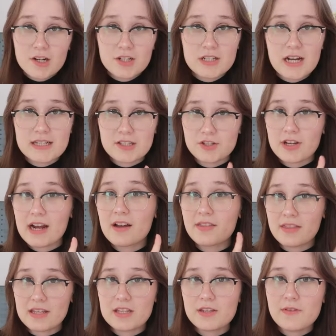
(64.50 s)
encourage you guys to check
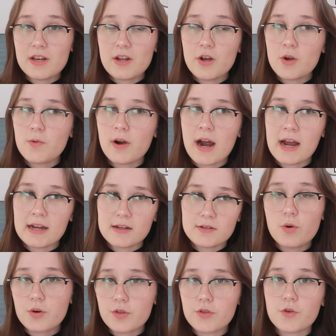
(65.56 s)
out this video where I
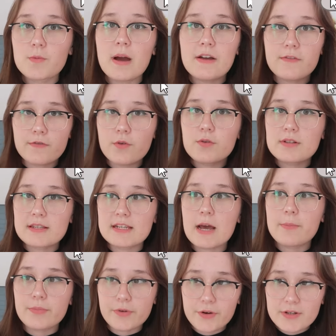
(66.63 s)
talk through my
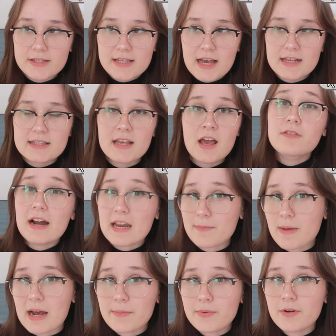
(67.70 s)
four-step process for writing
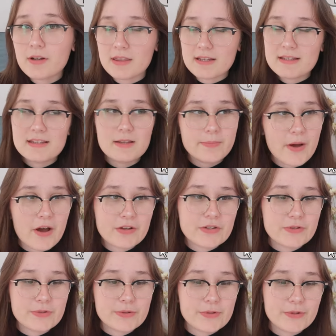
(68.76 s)
my book. This is a
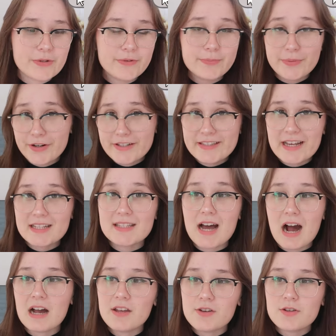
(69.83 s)
personal sort of process
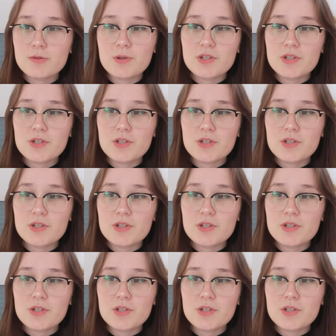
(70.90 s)
that I use,